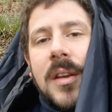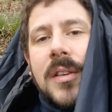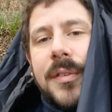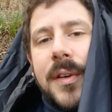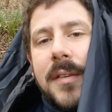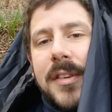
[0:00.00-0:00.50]

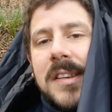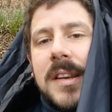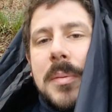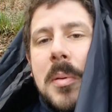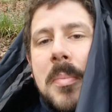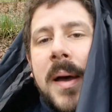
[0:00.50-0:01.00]
So if you have a
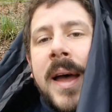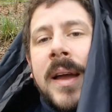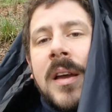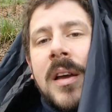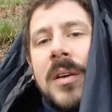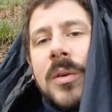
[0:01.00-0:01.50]
sleeping
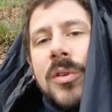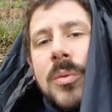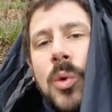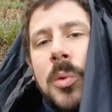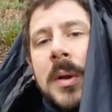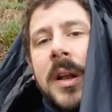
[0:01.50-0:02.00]
bag or
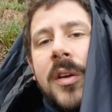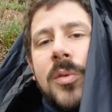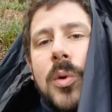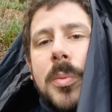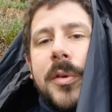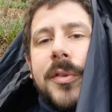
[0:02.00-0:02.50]
some warm clothes,
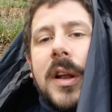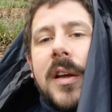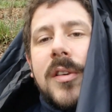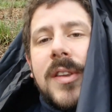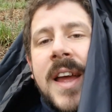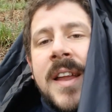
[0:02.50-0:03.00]
waterproof
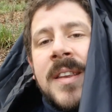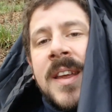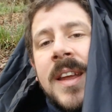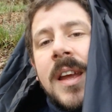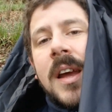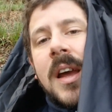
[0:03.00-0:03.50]
clothes
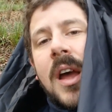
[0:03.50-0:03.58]
handy,